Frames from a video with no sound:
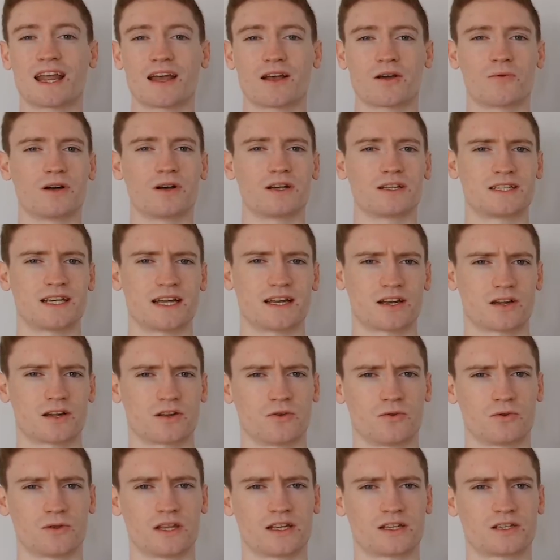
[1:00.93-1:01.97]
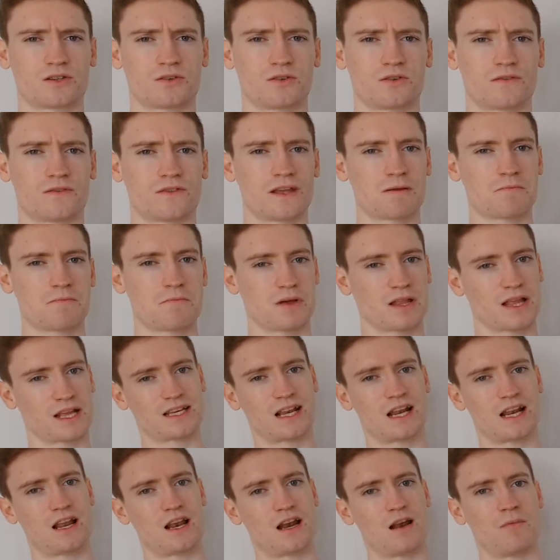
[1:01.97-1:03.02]
quite technical with this sort of thing, but that's
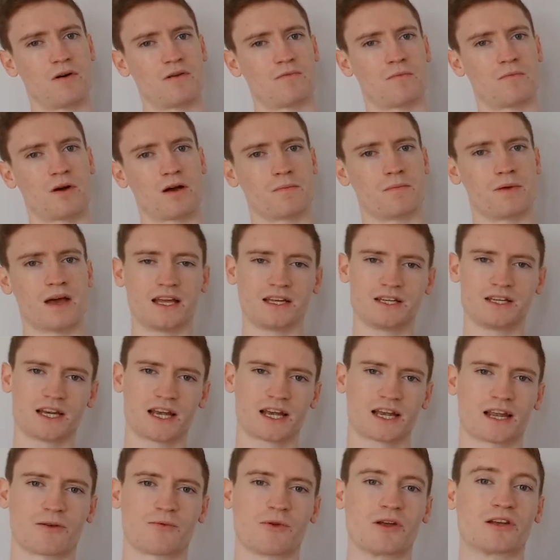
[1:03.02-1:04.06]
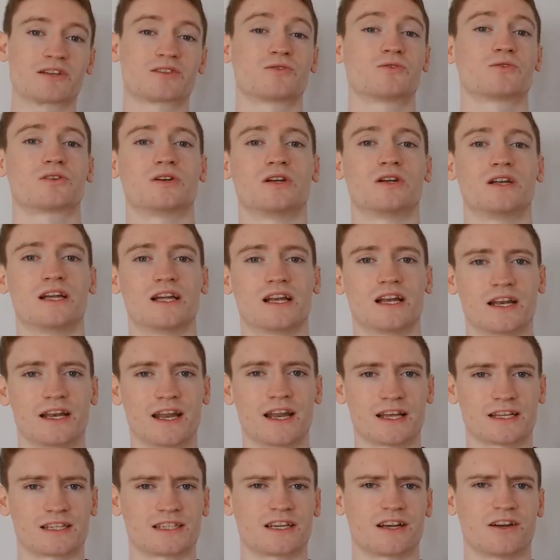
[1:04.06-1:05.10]
a little above my paycheck, and it's also a little
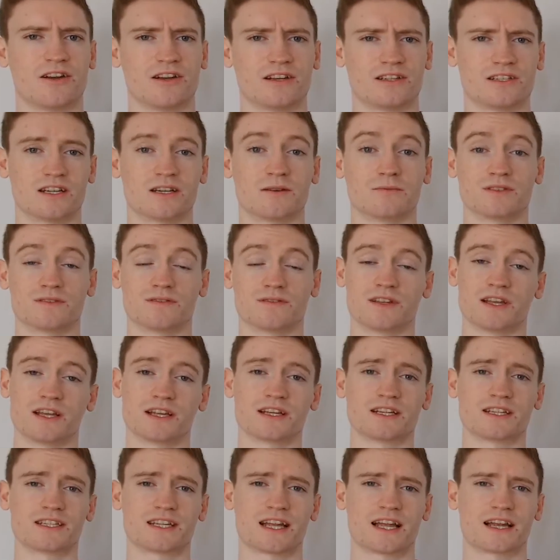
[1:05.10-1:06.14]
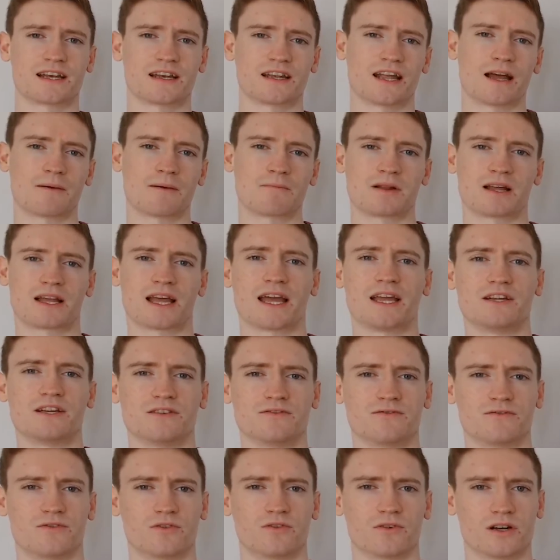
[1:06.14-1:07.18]
unnecessary in terms of the understanding the
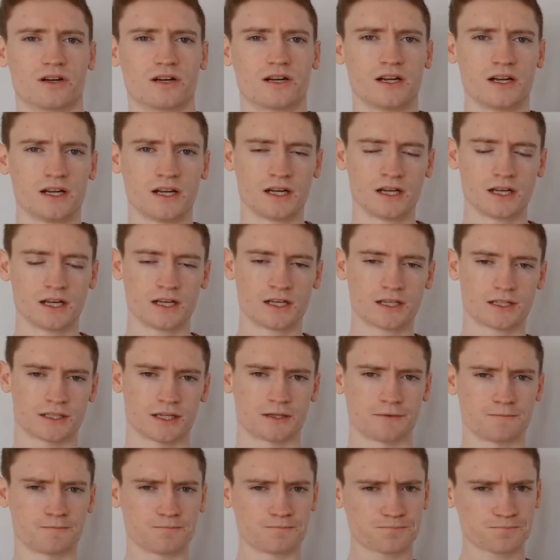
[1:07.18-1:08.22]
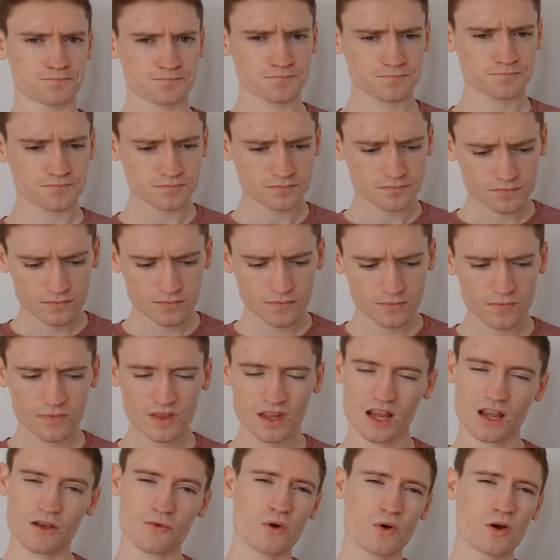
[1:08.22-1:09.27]
application for it. So
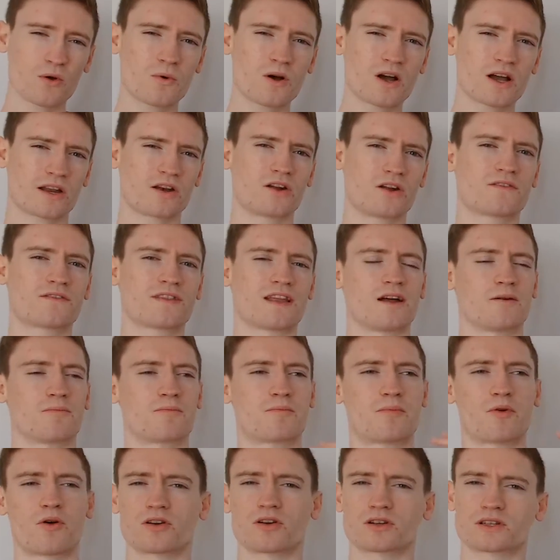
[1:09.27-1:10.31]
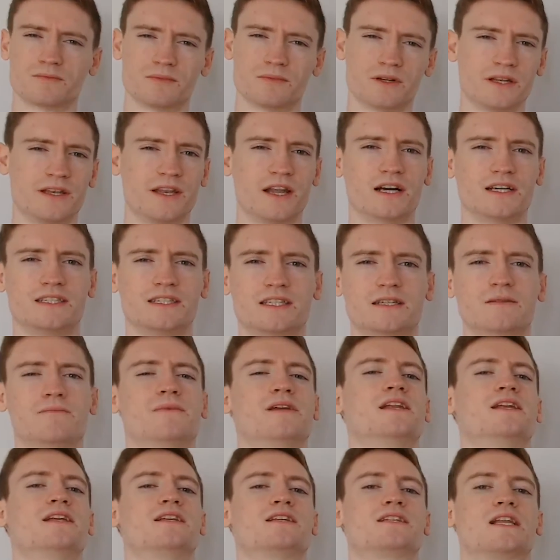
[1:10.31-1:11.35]
if we're working off that approximate
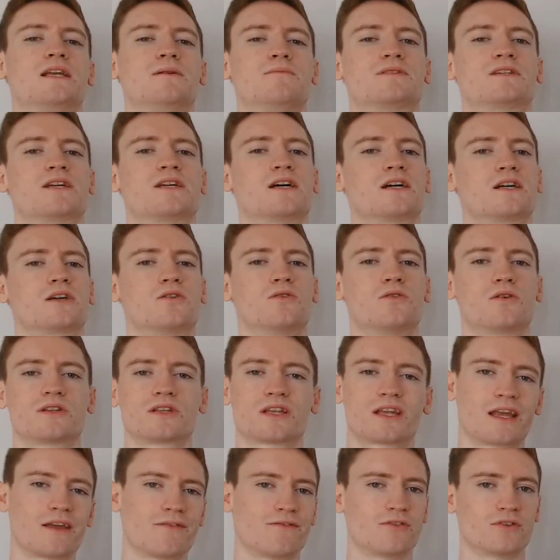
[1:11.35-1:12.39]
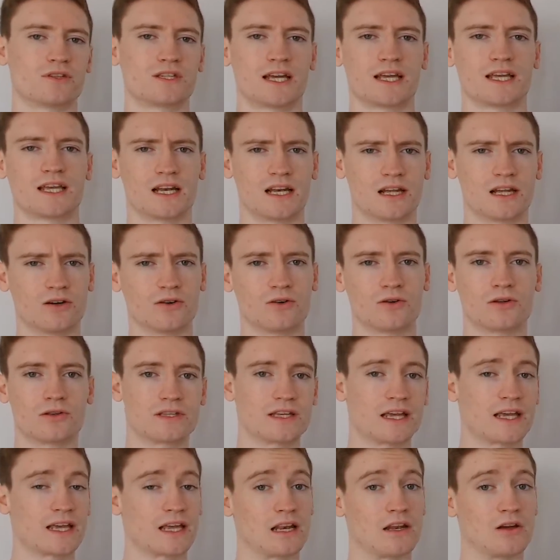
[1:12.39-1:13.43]
90-minute sleep cycle, give or take a little, it'll
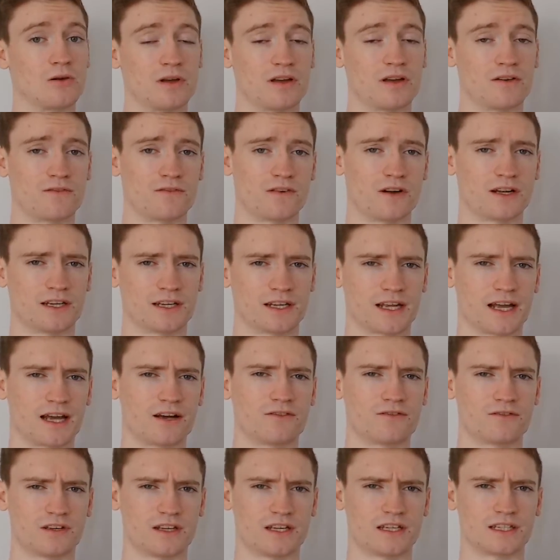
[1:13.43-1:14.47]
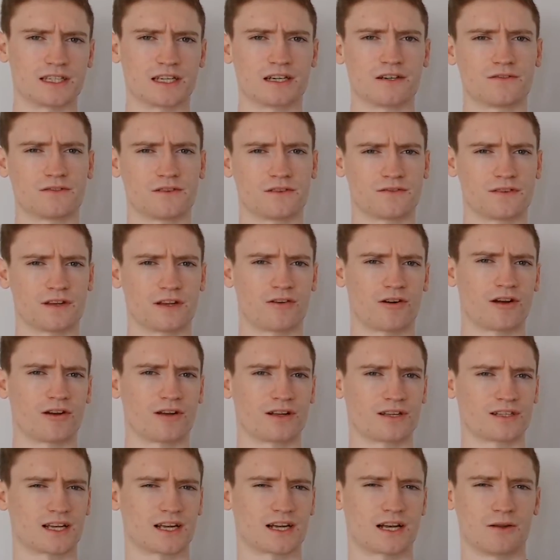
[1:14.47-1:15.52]
take a little bit of finding out for yourself to figure out
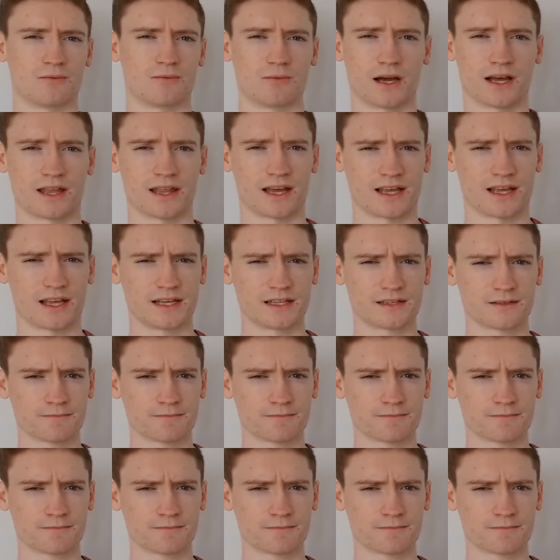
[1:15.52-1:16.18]
exactly where that is.